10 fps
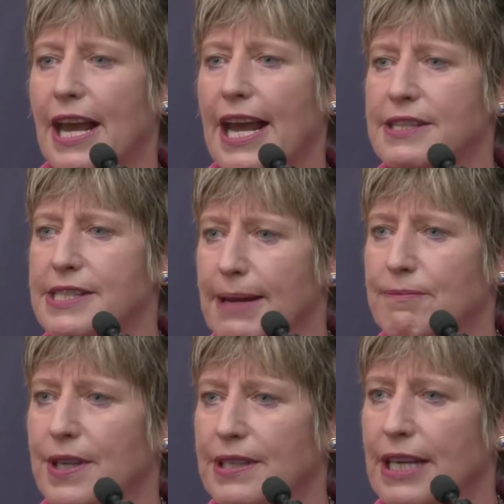and
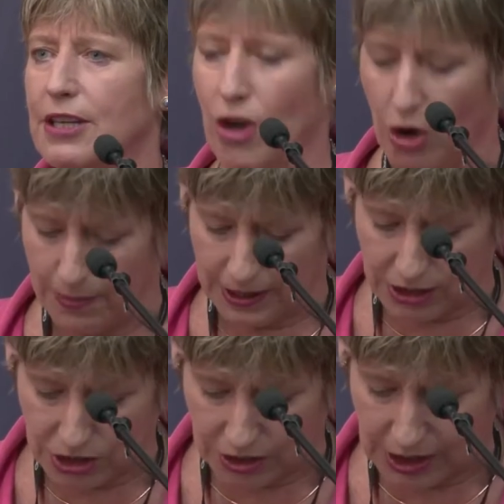something that nobody
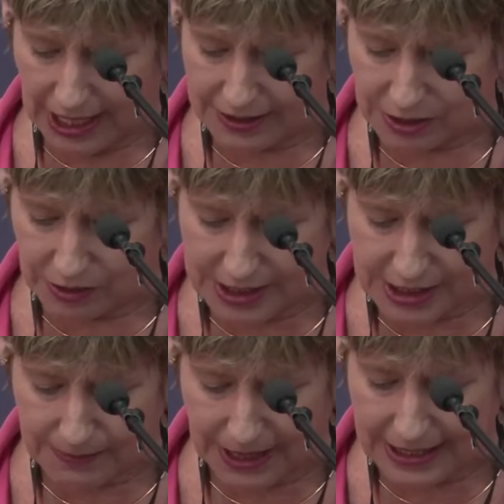should
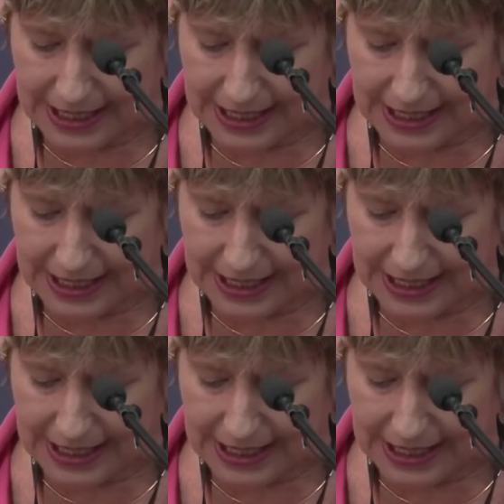underestimate.